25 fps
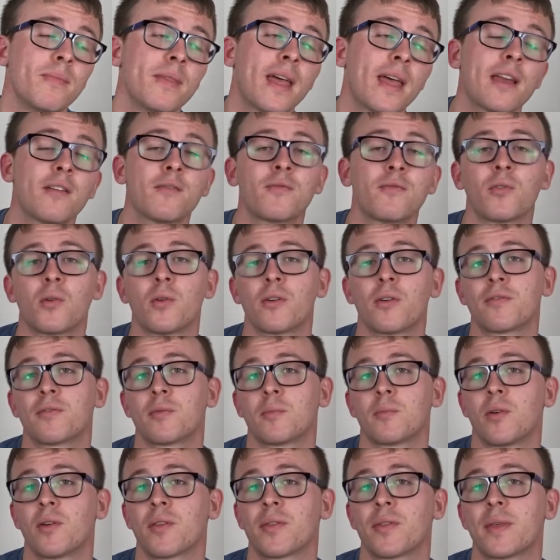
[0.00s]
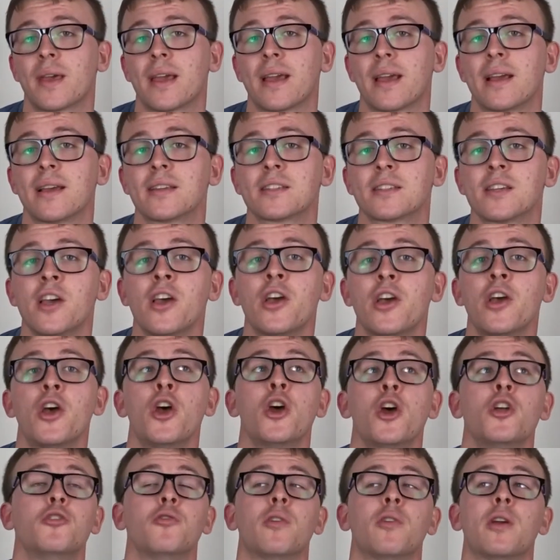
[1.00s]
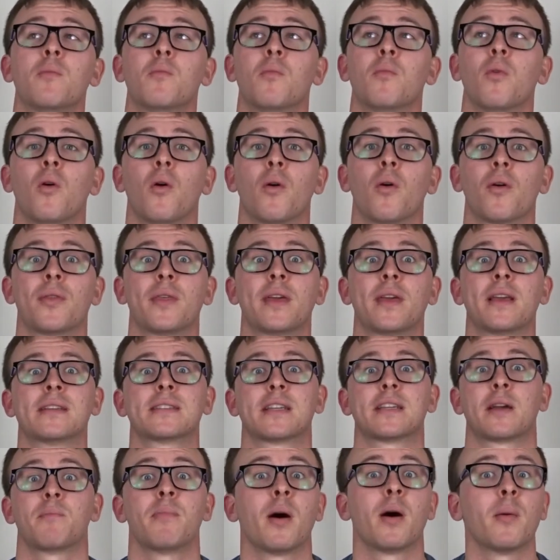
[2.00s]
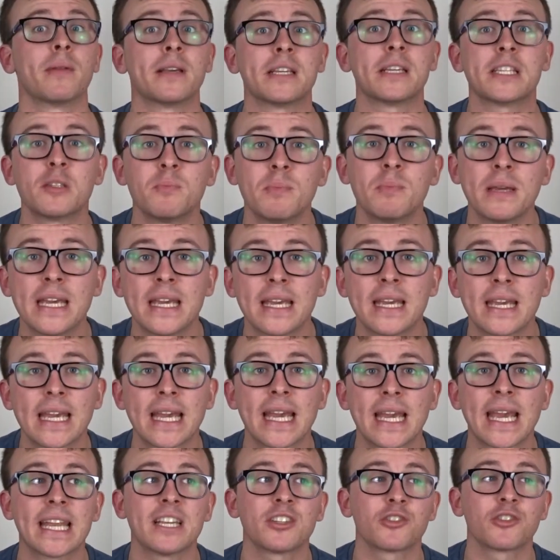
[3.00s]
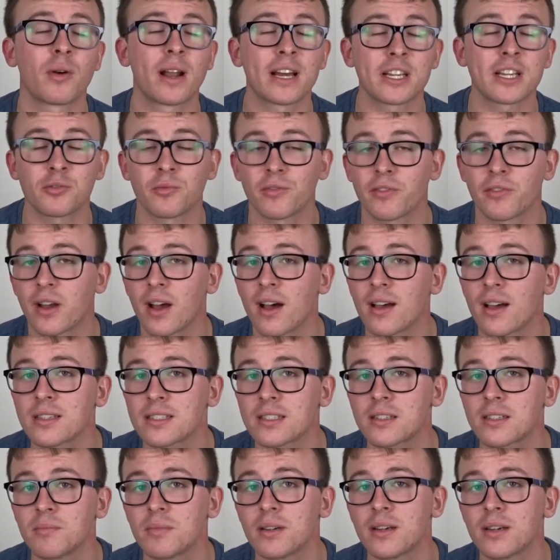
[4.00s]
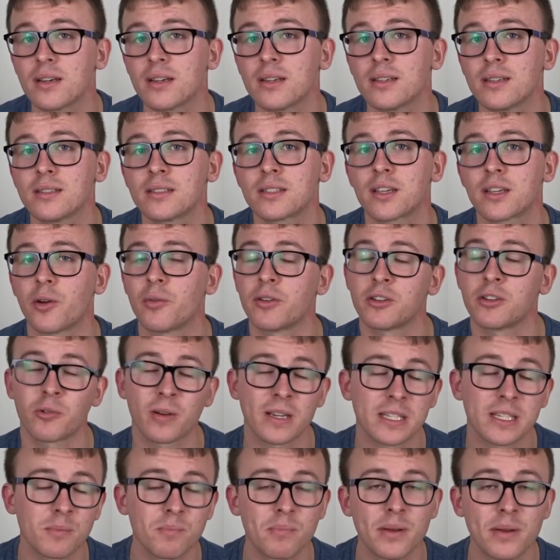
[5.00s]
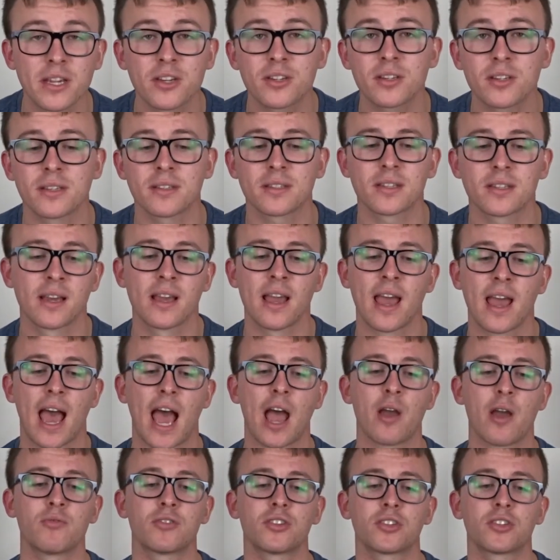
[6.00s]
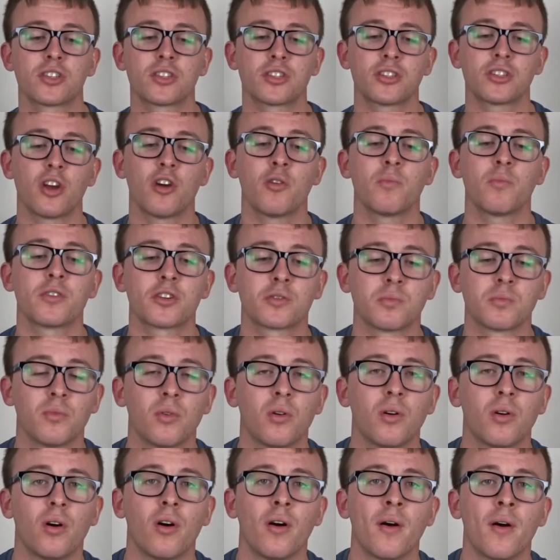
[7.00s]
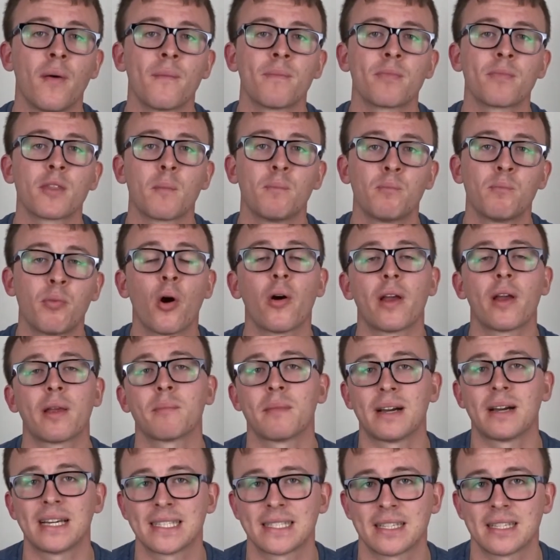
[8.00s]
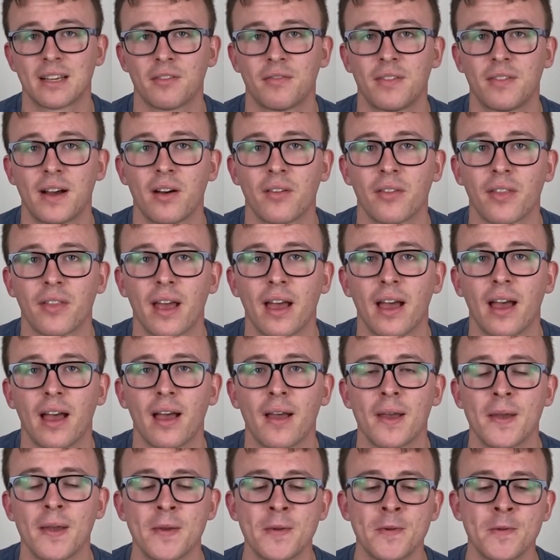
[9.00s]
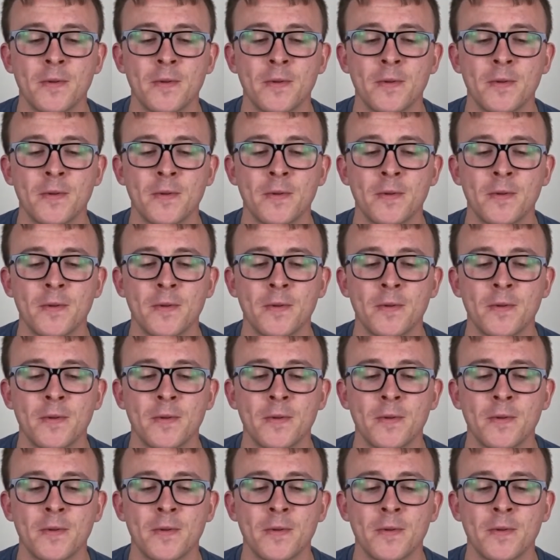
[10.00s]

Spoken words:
name forward for more things, doing more things like public speaking, interaction with customers, going to exhibitions. I was just so much more putting myself out there,